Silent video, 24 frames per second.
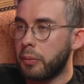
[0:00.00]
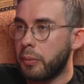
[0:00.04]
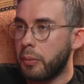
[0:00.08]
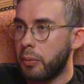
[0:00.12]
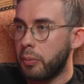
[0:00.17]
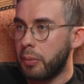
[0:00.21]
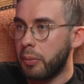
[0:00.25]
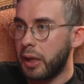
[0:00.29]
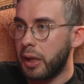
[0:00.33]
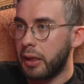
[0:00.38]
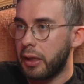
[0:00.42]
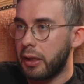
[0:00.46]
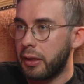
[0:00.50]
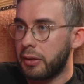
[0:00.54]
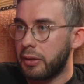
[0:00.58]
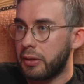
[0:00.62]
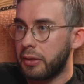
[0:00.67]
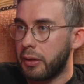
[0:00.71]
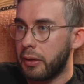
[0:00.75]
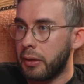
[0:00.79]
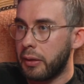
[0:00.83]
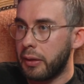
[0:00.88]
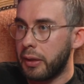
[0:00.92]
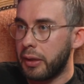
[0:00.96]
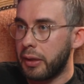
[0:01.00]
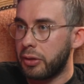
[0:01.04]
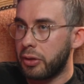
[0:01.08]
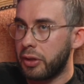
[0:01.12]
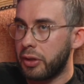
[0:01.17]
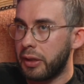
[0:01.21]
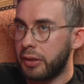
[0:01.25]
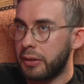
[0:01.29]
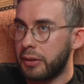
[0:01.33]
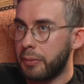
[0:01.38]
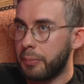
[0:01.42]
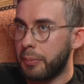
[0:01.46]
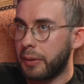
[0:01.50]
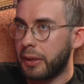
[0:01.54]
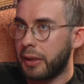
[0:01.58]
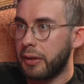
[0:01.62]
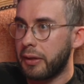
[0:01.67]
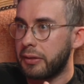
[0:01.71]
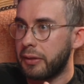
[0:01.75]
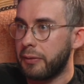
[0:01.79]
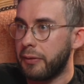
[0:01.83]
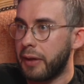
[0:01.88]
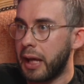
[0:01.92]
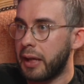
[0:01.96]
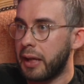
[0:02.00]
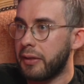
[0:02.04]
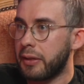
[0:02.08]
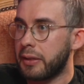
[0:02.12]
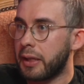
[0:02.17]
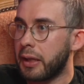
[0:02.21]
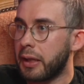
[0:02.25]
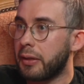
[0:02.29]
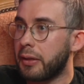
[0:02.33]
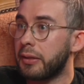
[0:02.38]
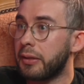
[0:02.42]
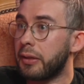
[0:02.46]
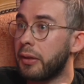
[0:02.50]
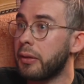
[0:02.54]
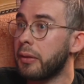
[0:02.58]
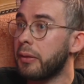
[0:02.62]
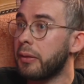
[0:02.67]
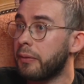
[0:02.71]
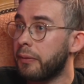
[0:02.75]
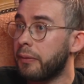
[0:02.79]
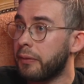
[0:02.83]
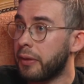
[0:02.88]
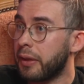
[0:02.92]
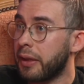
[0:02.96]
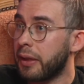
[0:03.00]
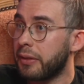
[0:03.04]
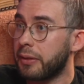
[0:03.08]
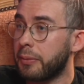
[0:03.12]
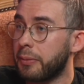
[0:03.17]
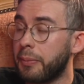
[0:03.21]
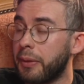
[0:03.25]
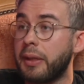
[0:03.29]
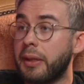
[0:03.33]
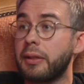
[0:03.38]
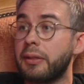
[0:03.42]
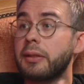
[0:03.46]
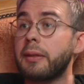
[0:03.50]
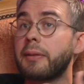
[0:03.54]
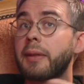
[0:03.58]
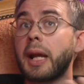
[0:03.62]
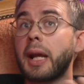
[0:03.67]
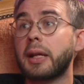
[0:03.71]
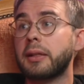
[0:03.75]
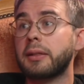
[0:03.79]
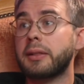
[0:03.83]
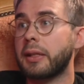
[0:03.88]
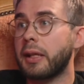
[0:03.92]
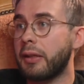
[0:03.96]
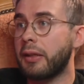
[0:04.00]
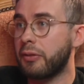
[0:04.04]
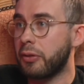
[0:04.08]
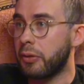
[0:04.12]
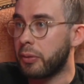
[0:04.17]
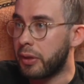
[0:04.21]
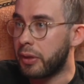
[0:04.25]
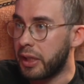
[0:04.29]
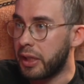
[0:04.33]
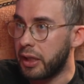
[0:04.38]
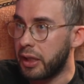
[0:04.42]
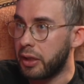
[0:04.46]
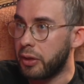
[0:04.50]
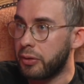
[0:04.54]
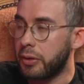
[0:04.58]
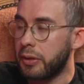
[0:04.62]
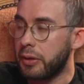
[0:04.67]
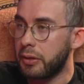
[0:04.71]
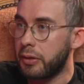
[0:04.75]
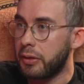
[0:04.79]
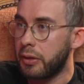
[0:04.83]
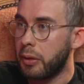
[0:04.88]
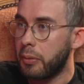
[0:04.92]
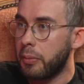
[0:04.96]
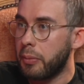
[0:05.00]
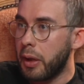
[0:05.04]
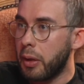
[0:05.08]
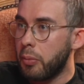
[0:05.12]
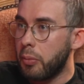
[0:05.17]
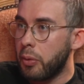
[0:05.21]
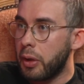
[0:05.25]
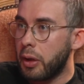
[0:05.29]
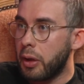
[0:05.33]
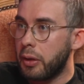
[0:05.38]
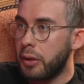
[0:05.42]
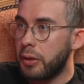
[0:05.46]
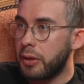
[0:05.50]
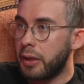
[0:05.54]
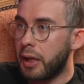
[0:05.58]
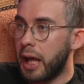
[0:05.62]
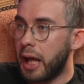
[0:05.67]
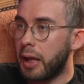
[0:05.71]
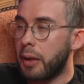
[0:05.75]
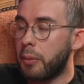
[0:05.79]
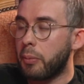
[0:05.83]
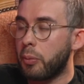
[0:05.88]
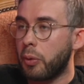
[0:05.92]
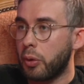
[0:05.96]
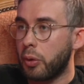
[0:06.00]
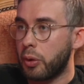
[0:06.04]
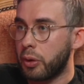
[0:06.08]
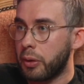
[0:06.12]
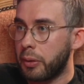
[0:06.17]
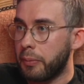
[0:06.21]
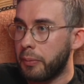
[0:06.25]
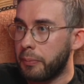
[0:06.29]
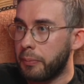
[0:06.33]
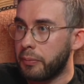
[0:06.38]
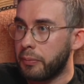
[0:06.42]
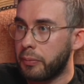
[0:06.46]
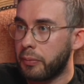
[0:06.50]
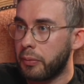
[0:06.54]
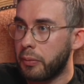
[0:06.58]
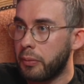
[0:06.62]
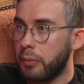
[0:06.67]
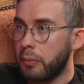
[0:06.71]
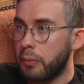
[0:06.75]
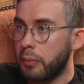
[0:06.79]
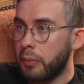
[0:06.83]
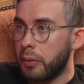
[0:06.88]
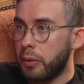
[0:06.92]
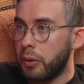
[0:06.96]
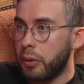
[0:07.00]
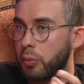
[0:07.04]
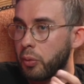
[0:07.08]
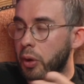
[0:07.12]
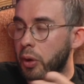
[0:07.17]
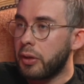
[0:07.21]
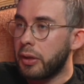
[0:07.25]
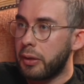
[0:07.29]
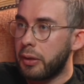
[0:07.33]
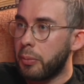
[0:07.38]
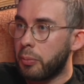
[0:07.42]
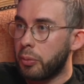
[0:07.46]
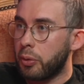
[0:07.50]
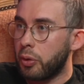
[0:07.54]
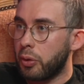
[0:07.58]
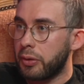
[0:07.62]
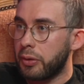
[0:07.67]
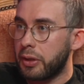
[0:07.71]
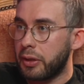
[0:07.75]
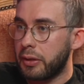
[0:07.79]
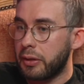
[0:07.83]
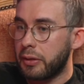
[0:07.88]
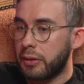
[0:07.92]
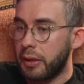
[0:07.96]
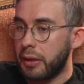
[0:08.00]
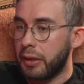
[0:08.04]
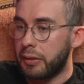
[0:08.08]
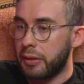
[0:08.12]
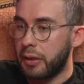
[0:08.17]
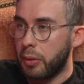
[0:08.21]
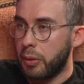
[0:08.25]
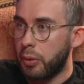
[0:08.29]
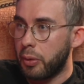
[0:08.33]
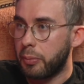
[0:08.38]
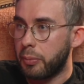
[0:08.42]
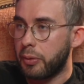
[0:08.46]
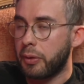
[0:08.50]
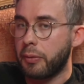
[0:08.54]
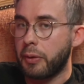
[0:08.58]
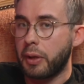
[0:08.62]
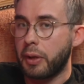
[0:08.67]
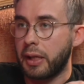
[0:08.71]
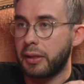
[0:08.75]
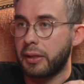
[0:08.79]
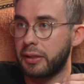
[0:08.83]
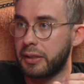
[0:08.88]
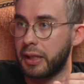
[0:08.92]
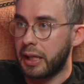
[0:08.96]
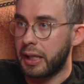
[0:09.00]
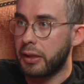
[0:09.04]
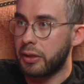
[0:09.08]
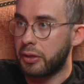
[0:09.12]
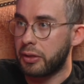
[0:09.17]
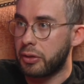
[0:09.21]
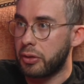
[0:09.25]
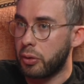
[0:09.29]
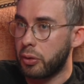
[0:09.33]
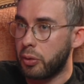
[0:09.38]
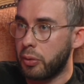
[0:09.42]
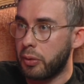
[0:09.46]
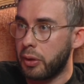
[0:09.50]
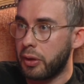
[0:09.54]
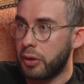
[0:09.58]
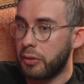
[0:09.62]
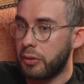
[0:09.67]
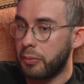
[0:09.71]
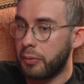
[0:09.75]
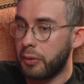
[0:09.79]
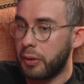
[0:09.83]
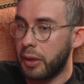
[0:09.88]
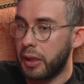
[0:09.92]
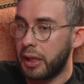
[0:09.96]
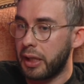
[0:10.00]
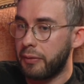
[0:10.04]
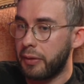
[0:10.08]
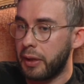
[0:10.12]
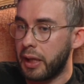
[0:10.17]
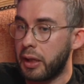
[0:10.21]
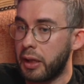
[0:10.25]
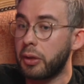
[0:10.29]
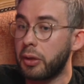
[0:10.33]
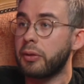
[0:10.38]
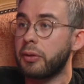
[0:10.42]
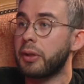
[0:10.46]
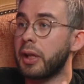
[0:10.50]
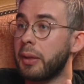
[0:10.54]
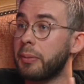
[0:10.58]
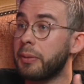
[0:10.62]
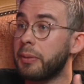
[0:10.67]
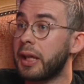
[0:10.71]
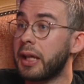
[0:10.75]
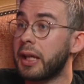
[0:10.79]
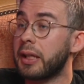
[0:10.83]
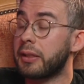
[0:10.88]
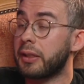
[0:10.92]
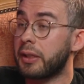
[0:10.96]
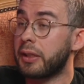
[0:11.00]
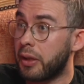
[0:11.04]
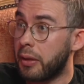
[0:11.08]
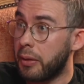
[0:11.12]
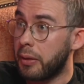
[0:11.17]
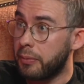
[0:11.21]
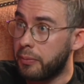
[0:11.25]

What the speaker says: Redis is just a means of access. It's a means of access to an ecosystem, and we're going to add more. What's important is that we provide data storage for key value type data,